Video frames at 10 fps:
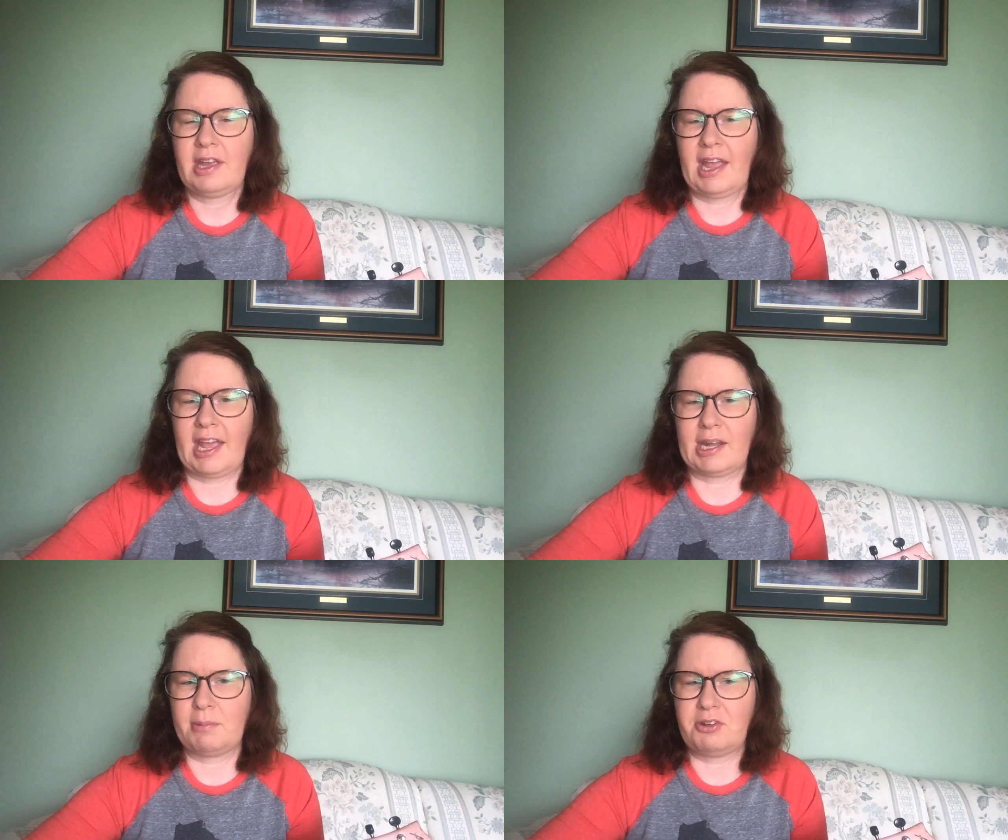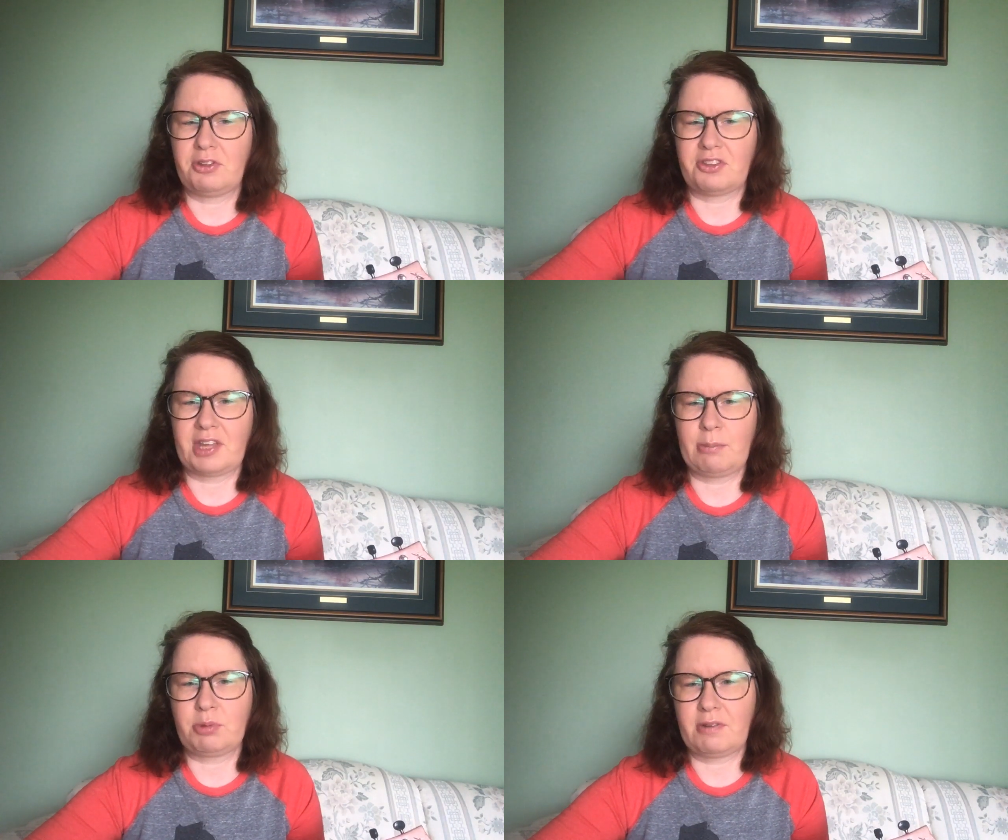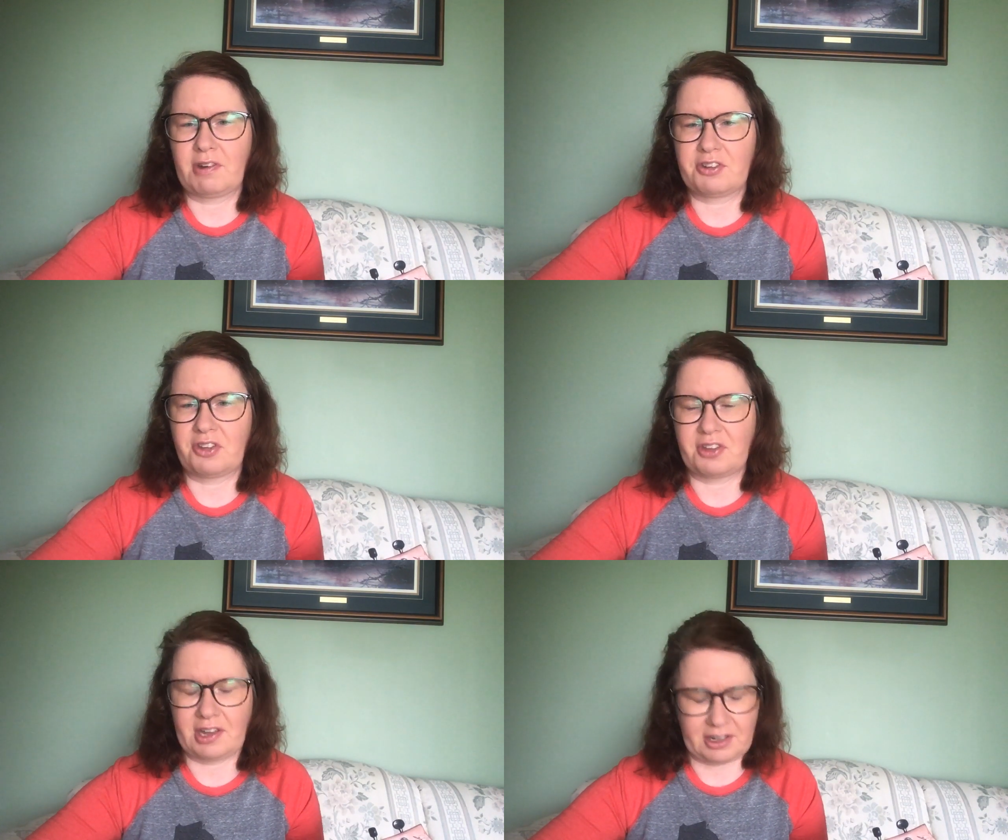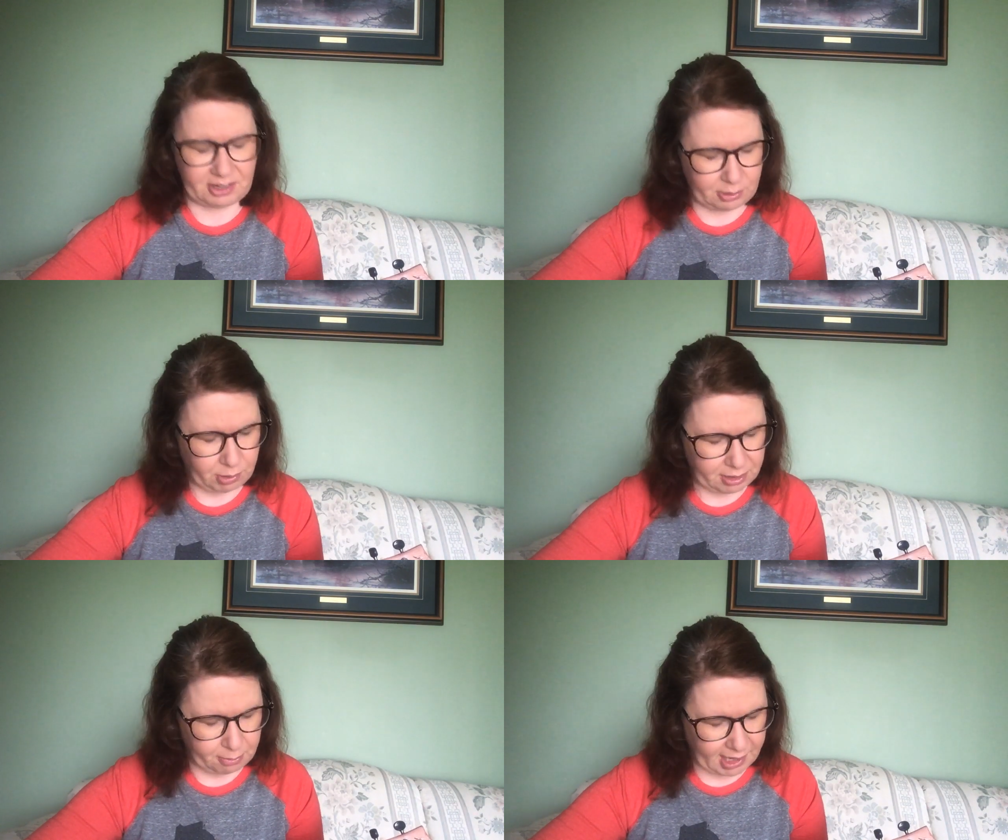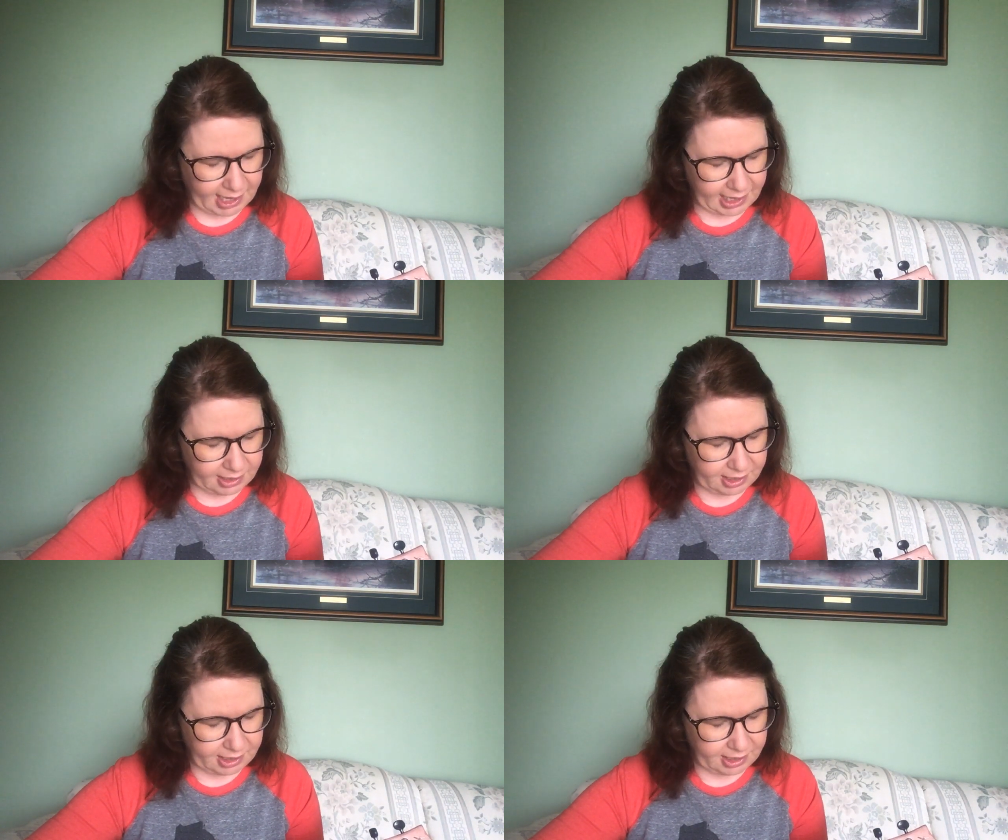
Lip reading: And I'm going to do the same 3 verses that I did with my